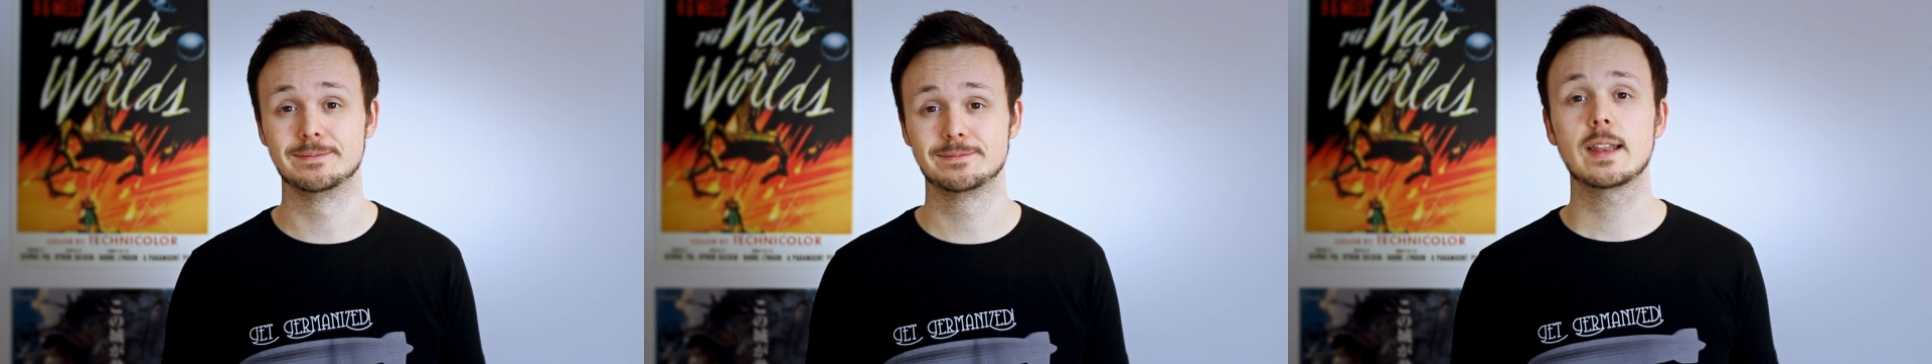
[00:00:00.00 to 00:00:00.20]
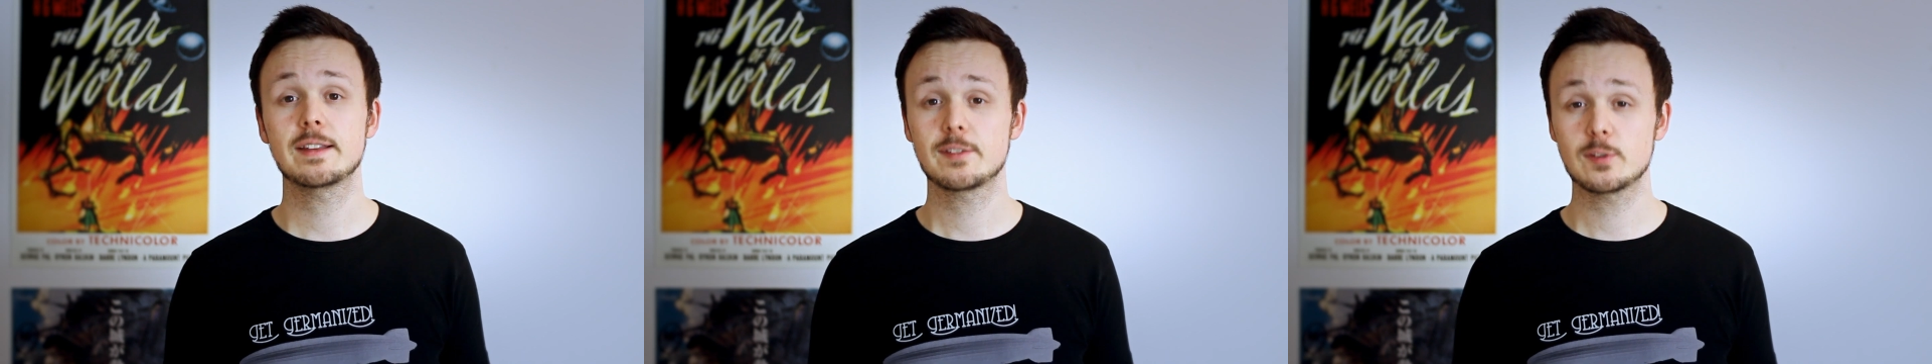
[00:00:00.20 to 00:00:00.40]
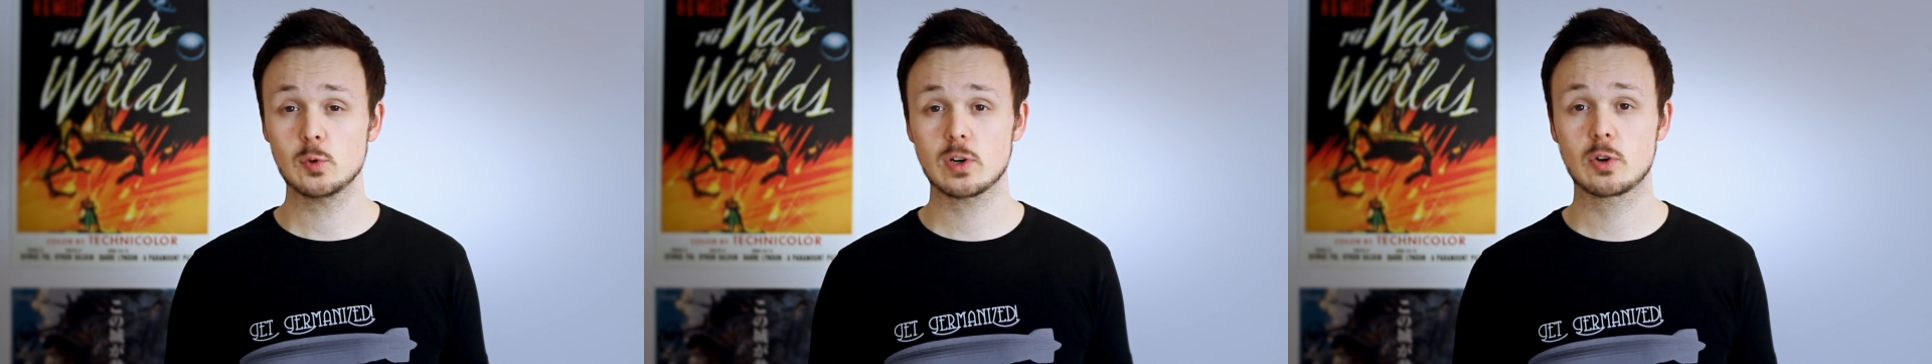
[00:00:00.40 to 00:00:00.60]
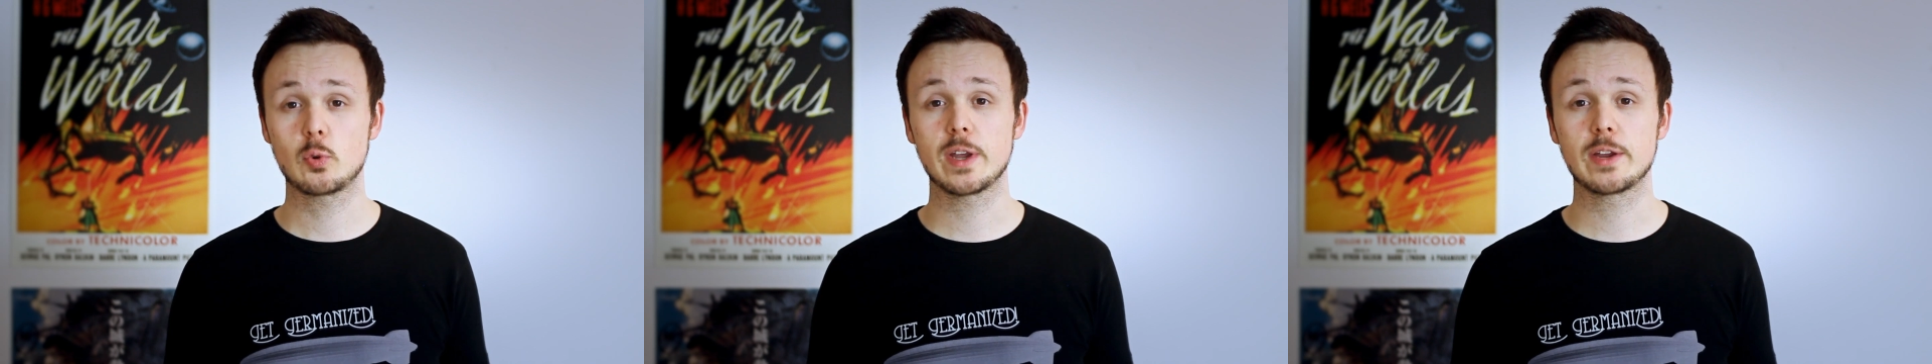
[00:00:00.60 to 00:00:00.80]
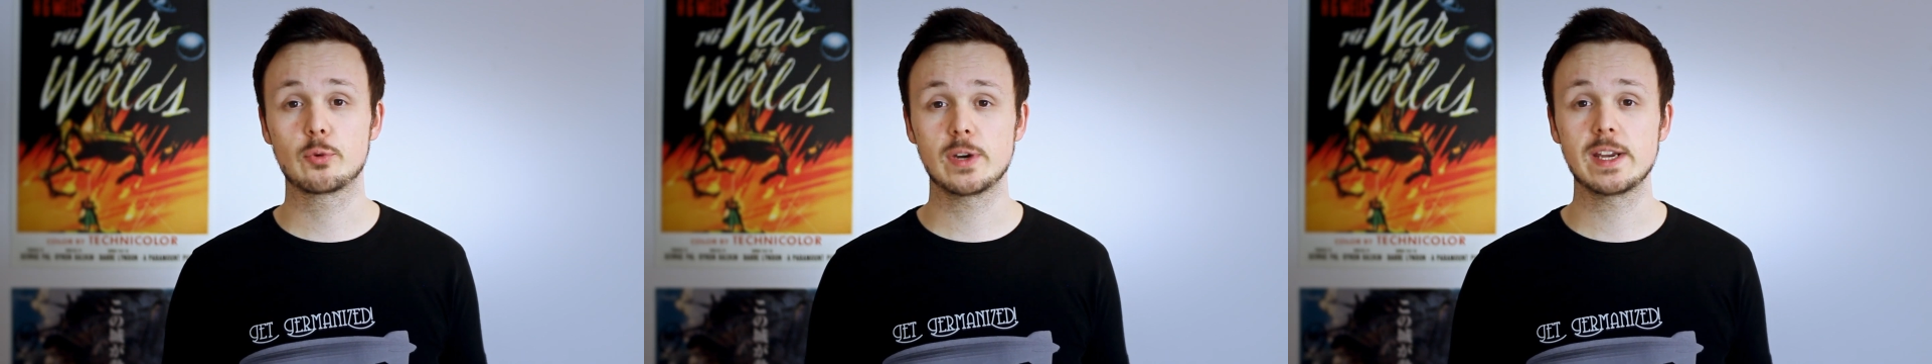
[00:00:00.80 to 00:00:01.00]
Let's do a
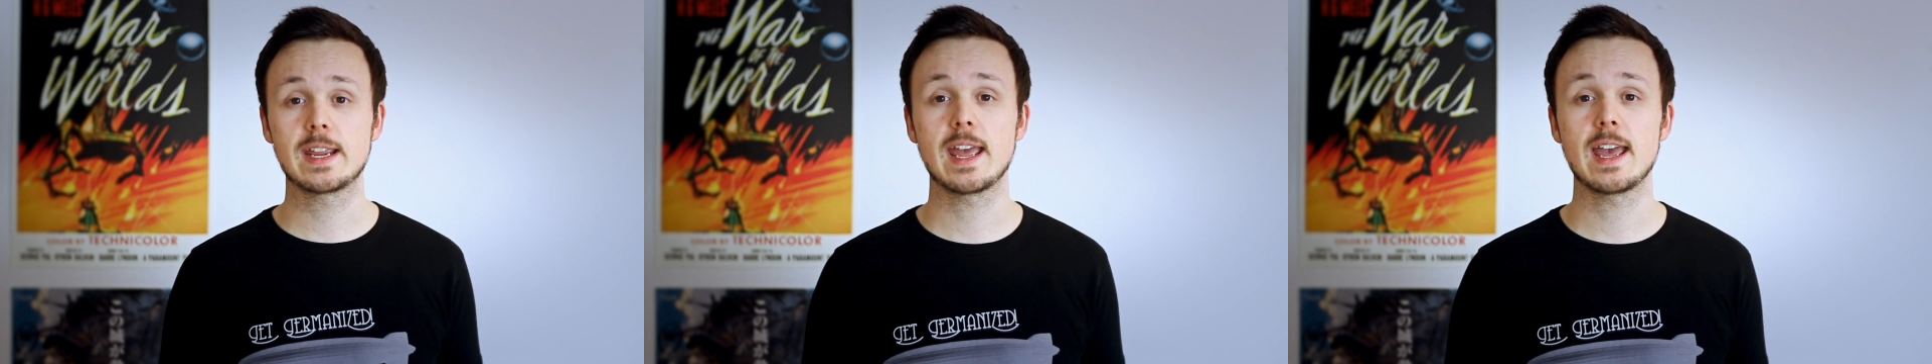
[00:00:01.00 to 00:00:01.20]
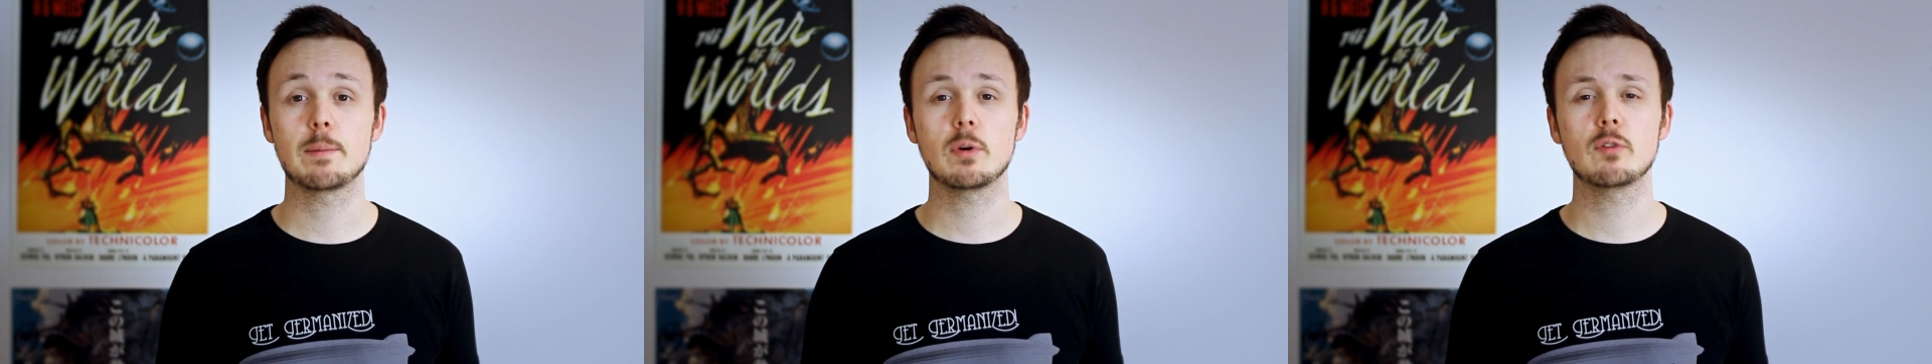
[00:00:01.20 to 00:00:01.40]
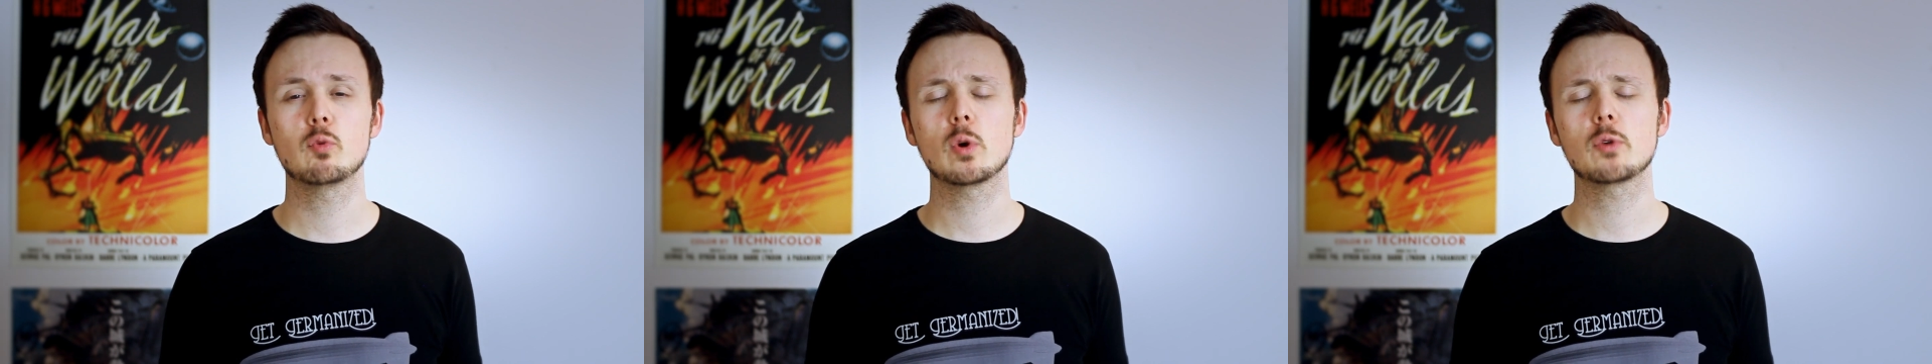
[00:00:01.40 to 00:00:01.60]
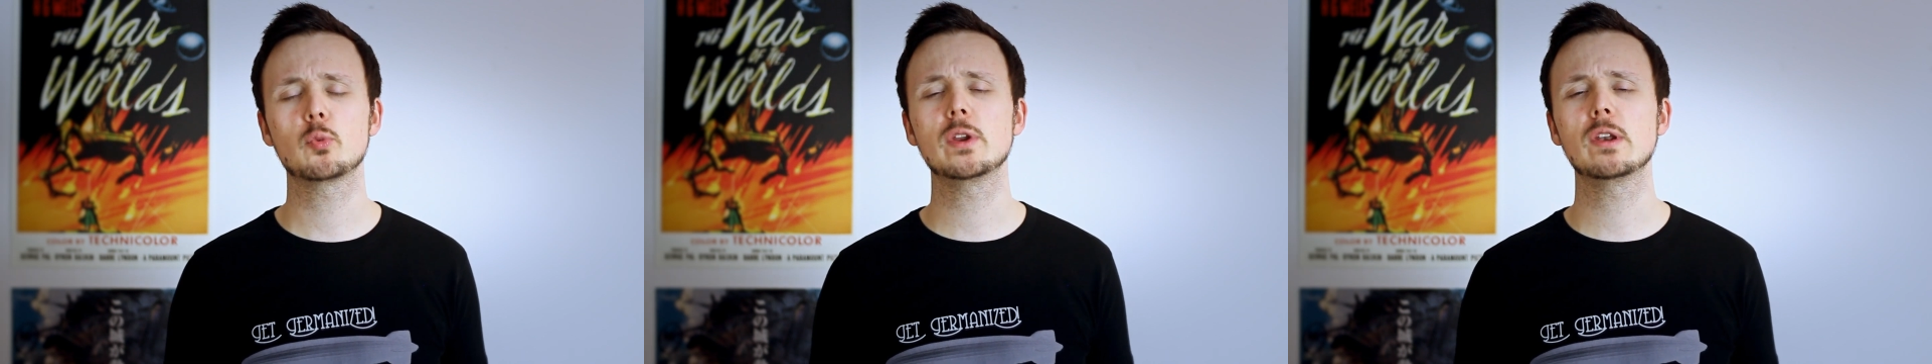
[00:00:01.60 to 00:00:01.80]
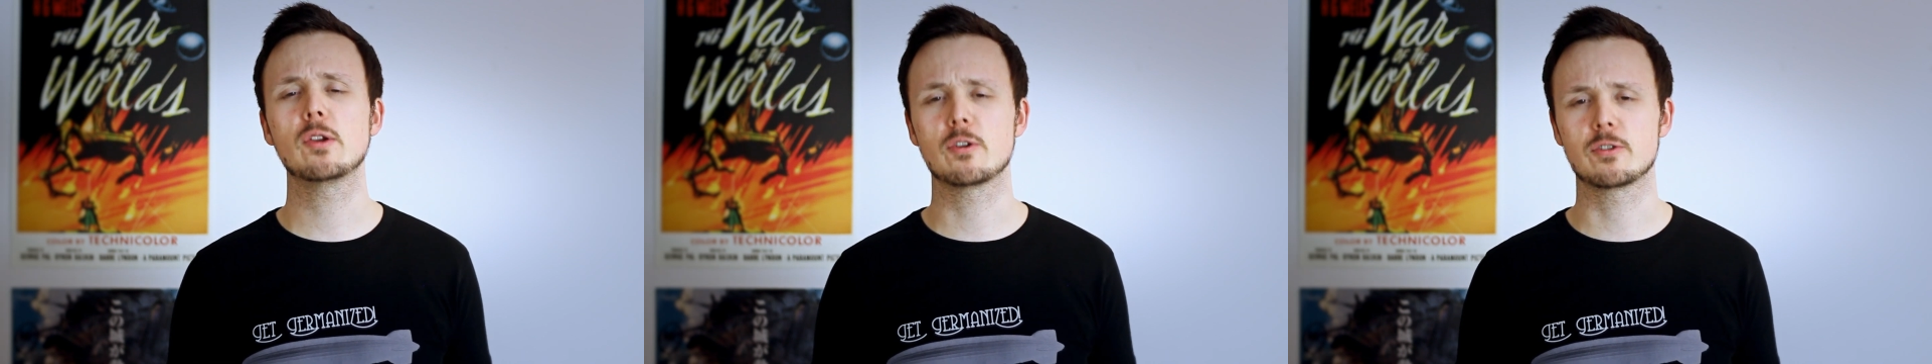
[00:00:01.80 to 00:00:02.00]
quick recap of what
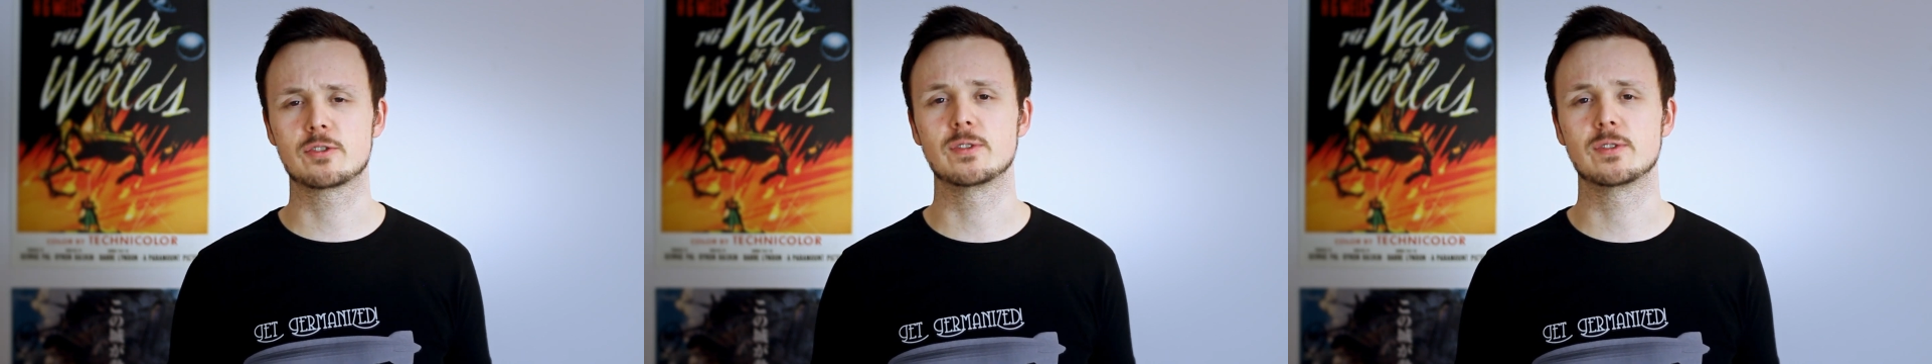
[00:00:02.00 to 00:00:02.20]
we learned